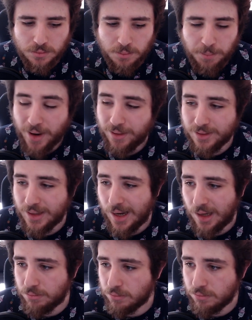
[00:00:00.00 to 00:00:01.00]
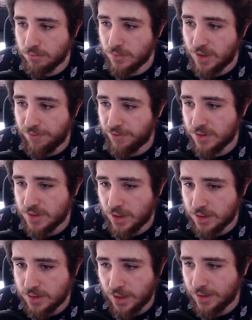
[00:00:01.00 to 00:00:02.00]
paradigm
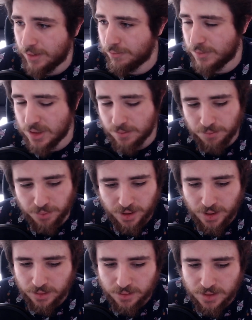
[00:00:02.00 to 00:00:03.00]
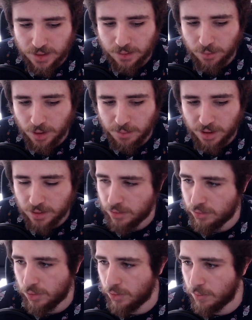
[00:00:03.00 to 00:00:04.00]
differences, and it's pretty understandable. I mean, they're
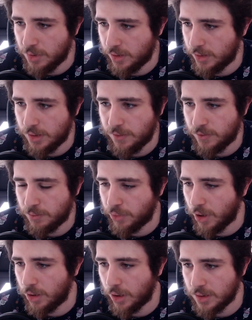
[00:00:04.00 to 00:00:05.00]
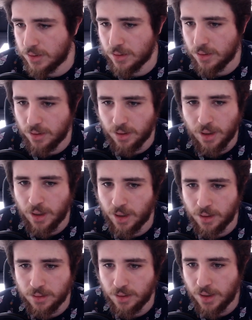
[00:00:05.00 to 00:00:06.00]
two completely different products,
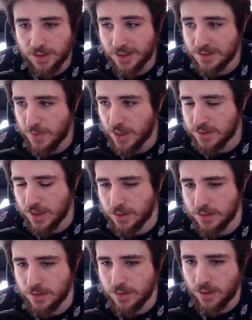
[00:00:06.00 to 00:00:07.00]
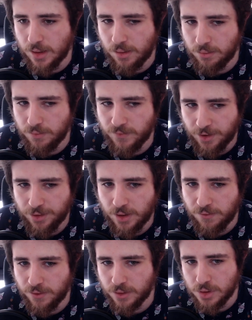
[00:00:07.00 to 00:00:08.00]
and it does make sense that they're very
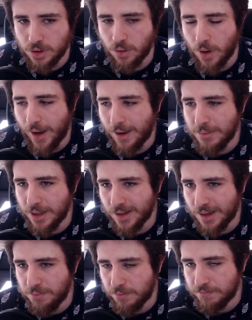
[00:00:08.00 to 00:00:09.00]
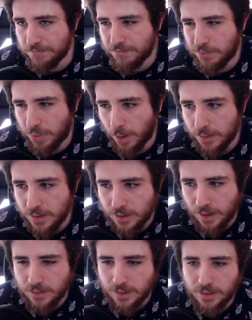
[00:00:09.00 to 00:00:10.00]
different. So I mean, I probably
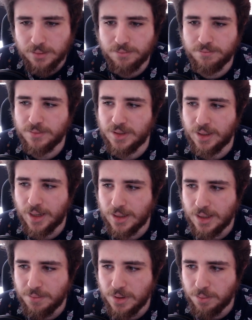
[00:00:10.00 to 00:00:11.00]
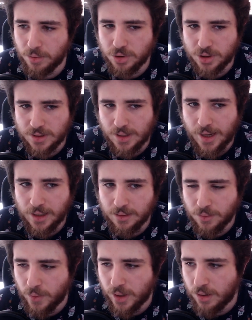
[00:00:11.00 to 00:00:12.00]
think that the KDE people just like
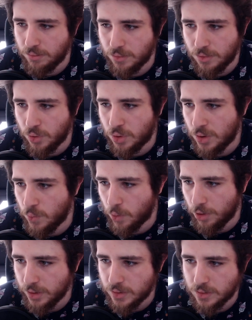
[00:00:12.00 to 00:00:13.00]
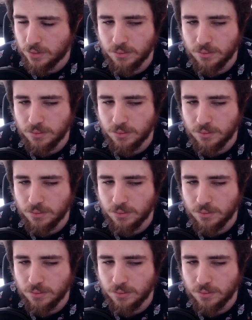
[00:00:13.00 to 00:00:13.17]
the way Qt works.